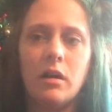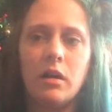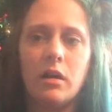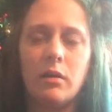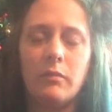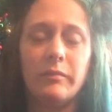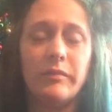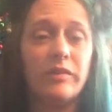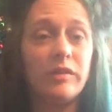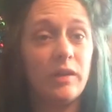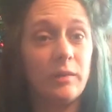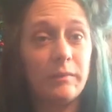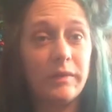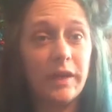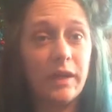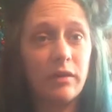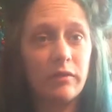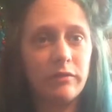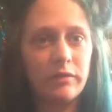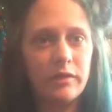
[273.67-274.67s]
um,
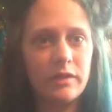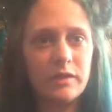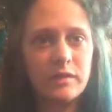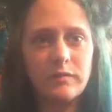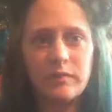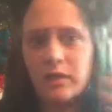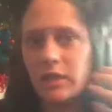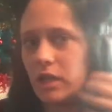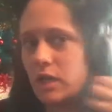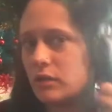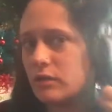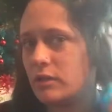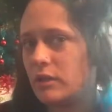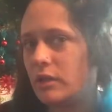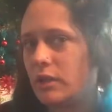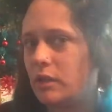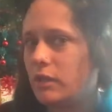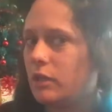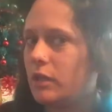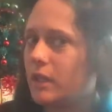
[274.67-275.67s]
thumbnail for this video
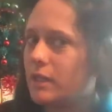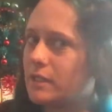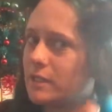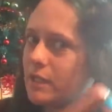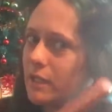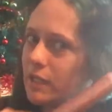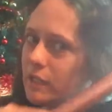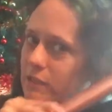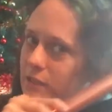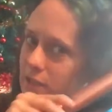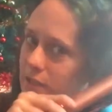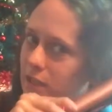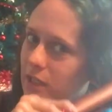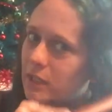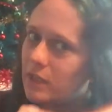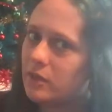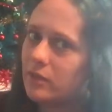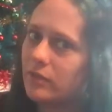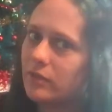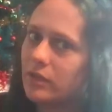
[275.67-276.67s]
so that you guys can
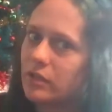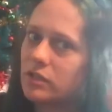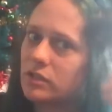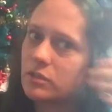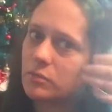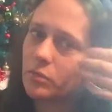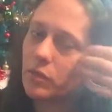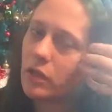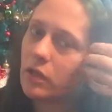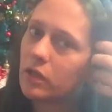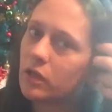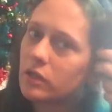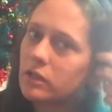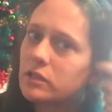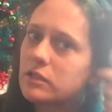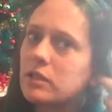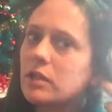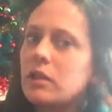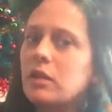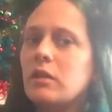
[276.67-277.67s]
see the finished
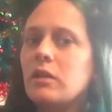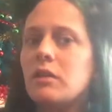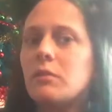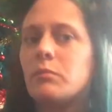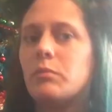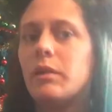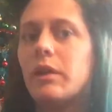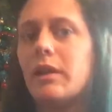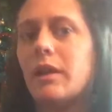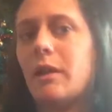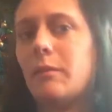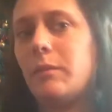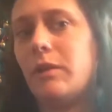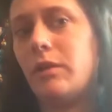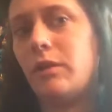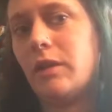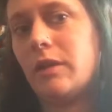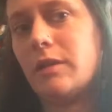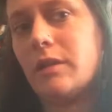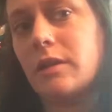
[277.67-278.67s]
product. But I mean,
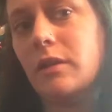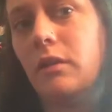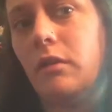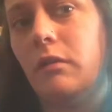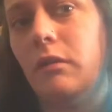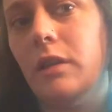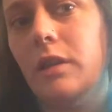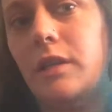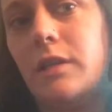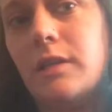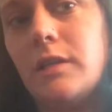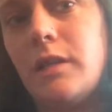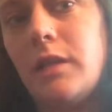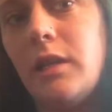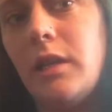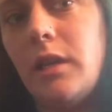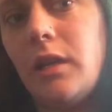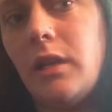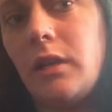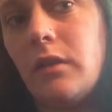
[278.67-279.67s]
you guys can already
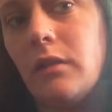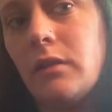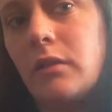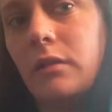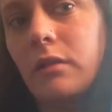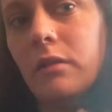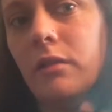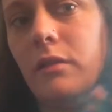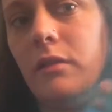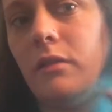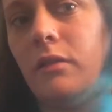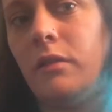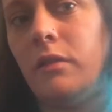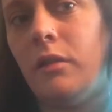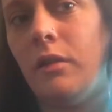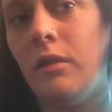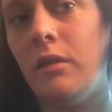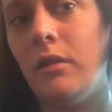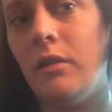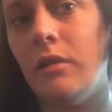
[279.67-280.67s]
see
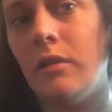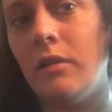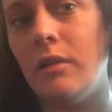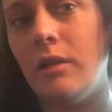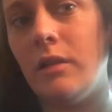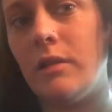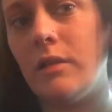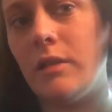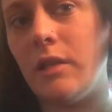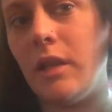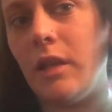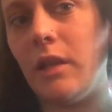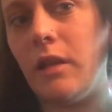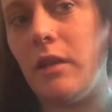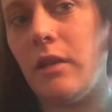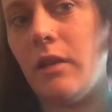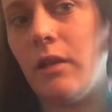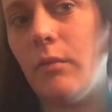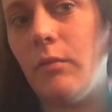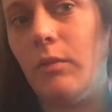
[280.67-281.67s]
it's like,
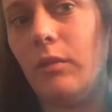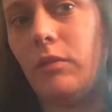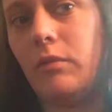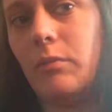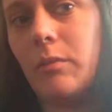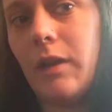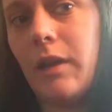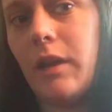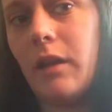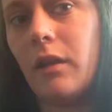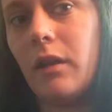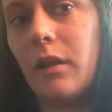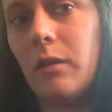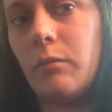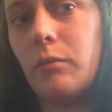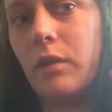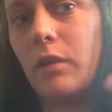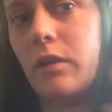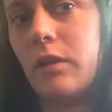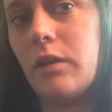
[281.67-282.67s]
it went through my hair
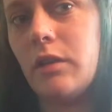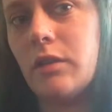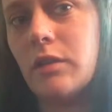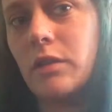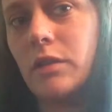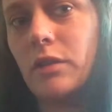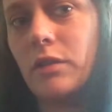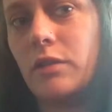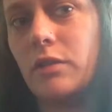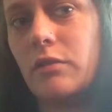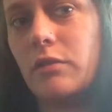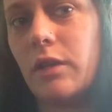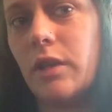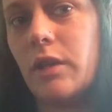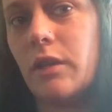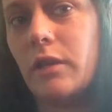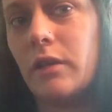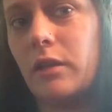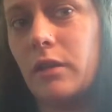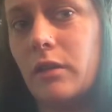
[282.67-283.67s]
like butter and just
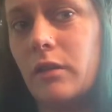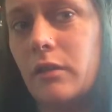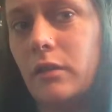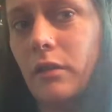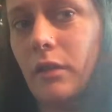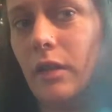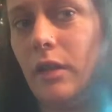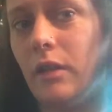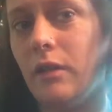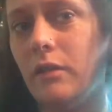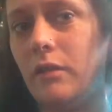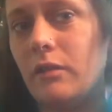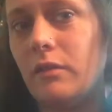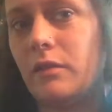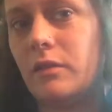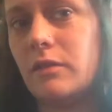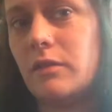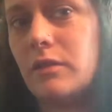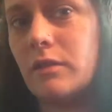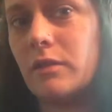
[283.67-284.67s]
straightened it, and like
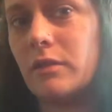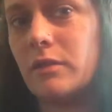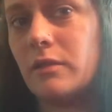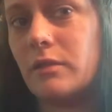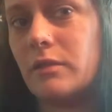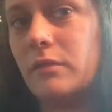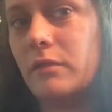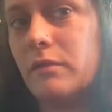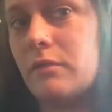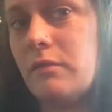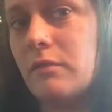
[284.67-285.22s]
it's just,